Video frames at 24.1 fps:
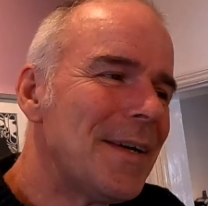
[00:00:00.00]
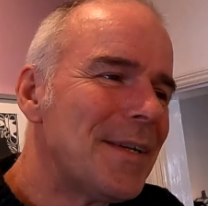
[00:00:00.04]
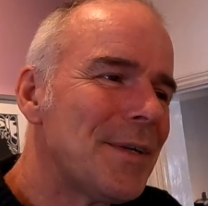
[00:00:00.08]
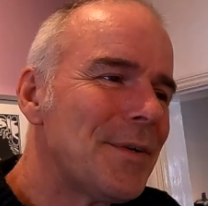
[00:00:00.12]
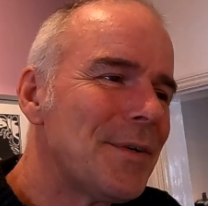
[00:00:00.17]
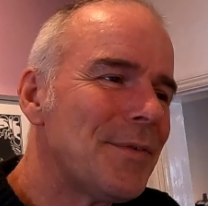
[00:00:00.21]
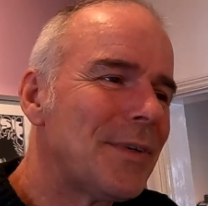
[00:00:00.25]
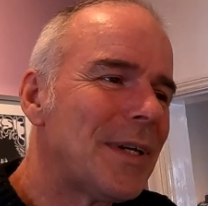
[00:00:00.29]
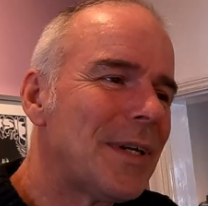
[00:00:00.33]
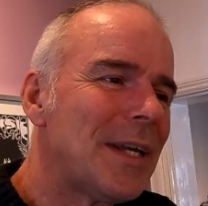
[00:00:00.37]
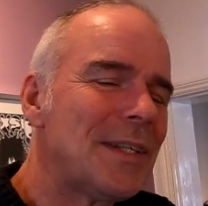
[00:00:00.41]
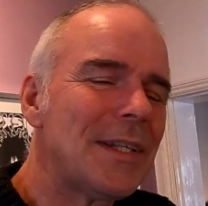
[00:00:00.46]

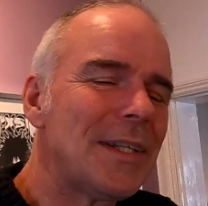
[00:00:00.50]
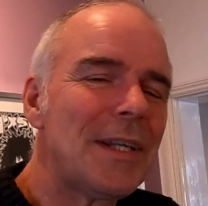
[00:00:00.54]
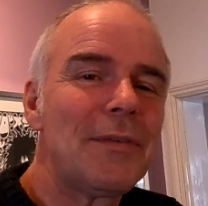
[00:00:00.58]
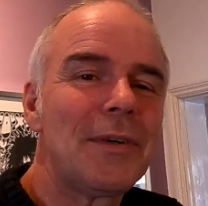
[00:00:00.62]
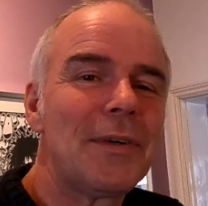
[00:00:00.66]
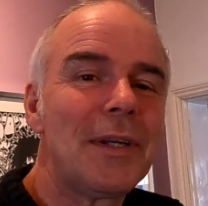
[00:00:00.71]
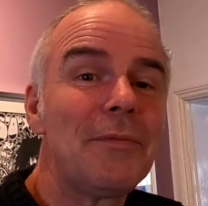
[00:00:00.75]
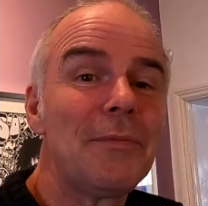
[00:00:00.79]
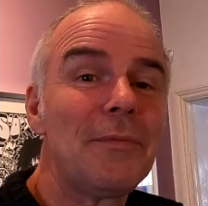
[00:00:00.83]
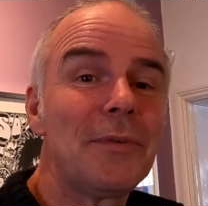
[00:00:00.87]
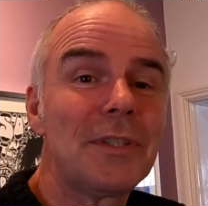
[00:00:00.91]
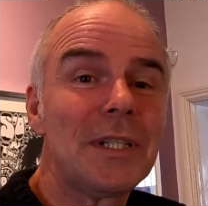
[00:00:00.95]
don't forget to
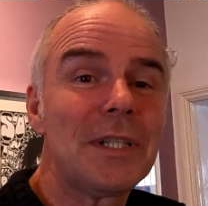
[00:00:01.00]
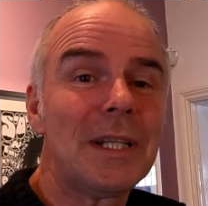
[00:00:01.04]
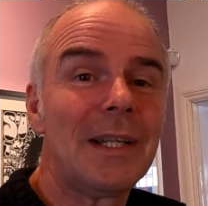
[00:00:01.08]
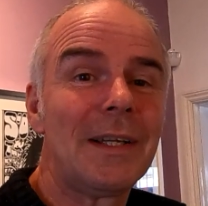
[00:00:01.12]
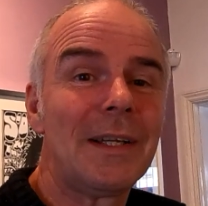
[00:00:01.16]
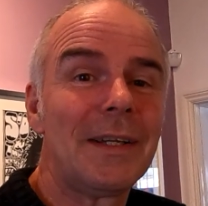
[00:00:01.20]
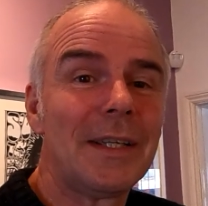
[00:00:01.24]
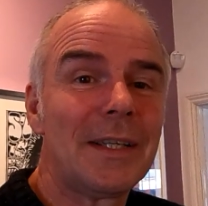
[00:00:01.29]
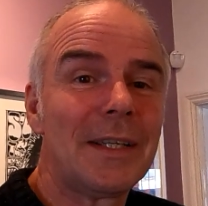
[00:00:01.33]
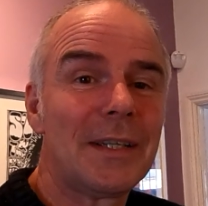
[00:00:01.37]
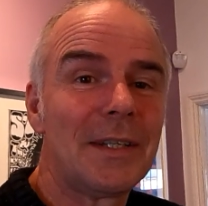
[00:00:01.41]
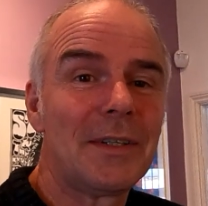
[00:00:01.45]
give, give us a
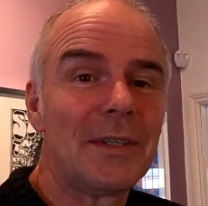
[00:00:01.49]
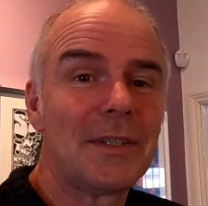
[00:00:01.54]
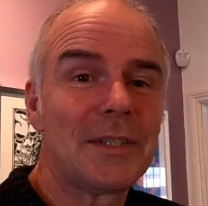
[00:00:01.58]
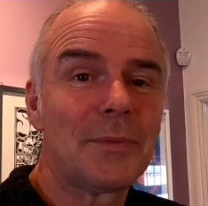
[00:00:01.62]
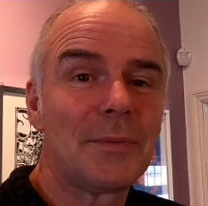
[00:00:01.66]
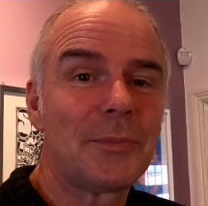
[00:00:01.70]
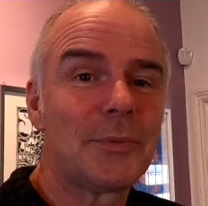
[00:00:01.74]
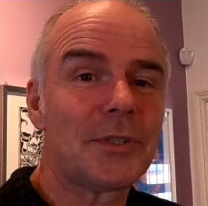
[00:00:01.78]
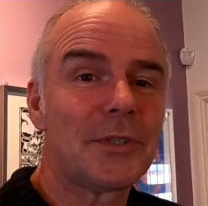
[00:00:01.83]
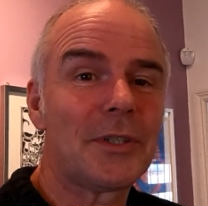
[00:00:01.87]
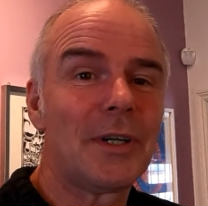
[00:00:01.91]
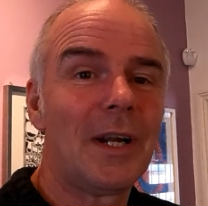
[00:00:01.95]
like and a
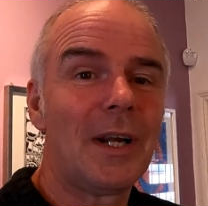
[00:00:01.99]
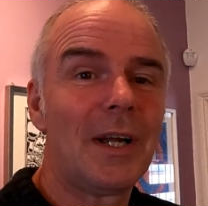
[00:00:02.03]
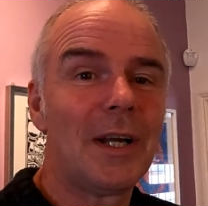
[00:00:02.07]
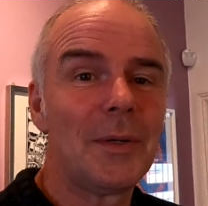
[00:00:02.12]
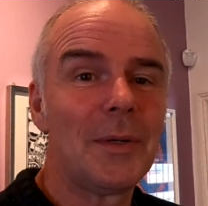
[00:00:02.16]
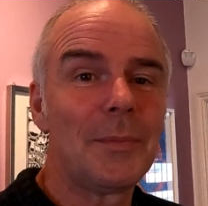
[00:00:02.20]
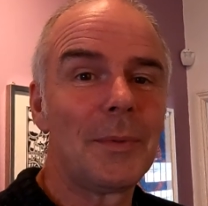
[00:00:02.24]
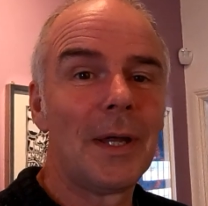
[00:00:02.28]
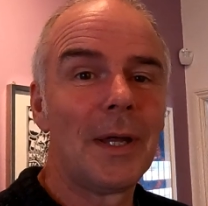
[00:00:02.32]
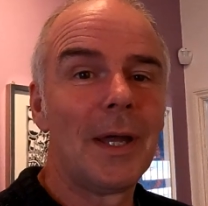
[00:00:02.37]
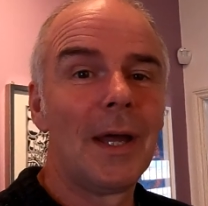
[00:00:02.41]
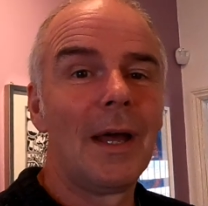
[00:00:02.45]

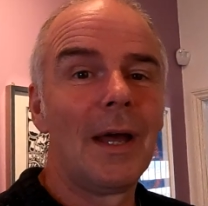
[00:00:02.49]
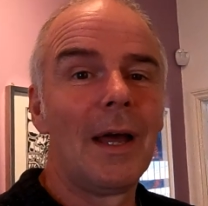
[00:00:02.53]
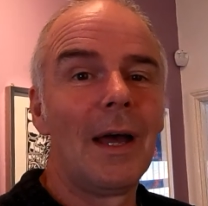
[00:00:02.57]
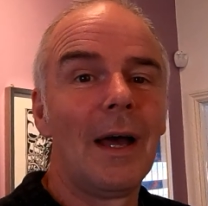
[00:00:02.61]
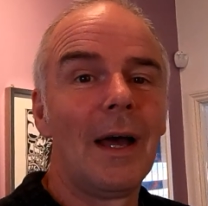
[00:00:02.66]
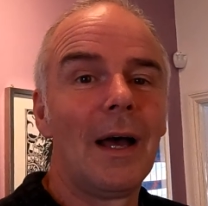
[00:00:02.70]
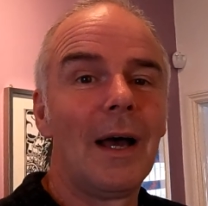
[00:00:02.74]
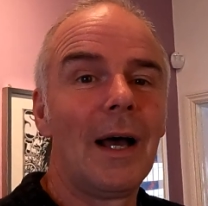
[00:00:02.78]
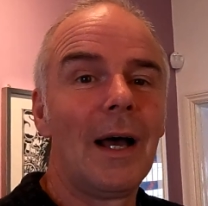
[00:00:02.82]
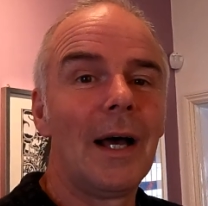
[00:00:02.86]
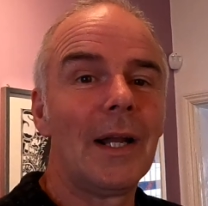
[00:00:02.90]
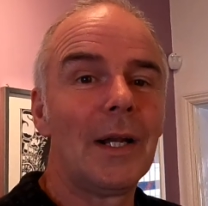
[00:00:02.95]
subscribe
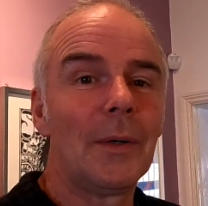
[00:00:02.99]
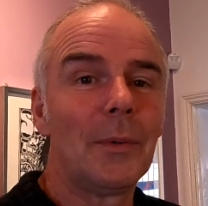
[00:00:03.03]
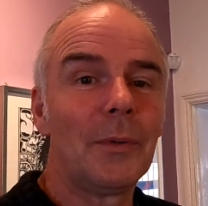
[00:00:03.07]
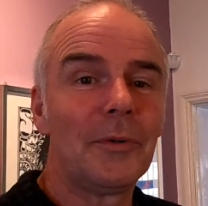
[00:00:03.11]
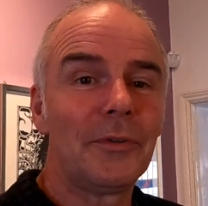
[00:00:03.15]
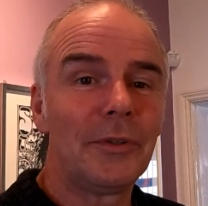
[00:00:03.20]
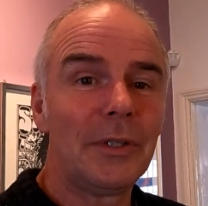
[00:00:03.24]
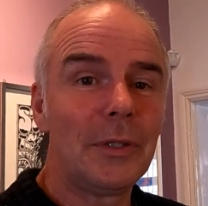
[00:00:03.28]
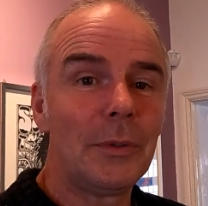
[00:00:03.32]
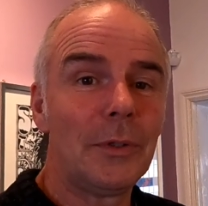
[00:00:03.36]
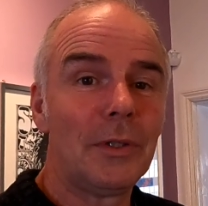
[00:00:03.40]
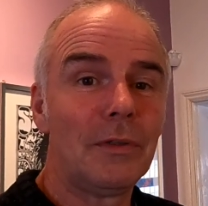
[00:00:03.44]
and I will
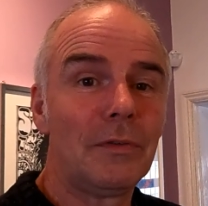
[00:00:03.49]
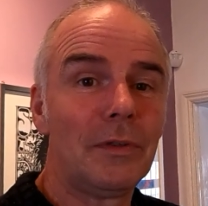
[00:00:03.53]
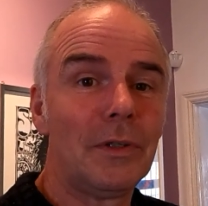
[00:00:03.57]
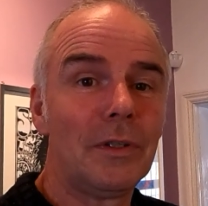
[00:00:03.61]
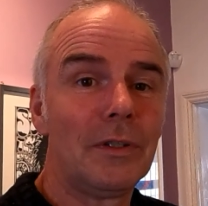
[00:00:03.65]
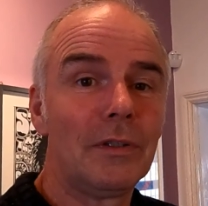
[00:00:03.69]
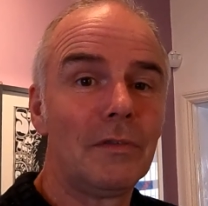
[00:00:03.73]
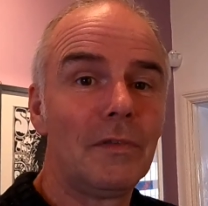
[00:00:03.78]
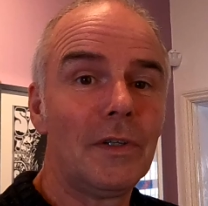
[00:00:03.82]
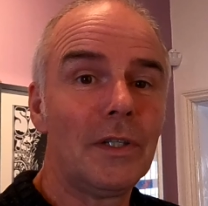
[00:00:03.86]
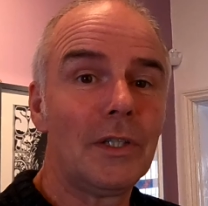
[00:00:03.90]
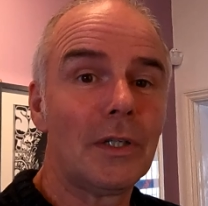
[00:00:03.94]
see you in a
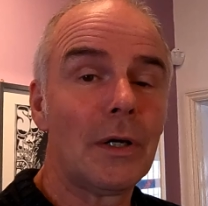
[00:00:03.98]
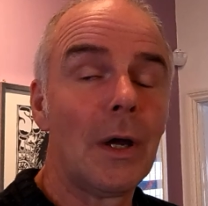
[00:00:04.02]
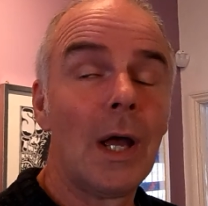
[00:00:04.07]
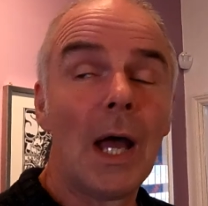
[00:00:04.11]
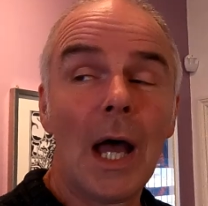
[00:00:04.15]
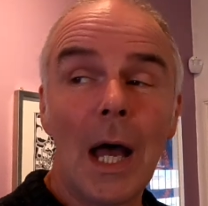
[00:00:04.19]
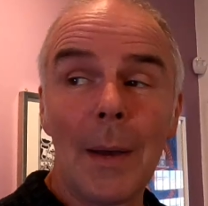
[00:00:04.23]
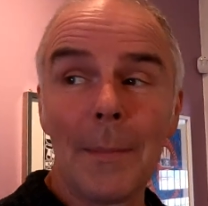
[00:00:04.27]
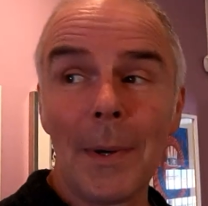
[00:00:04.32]
future video.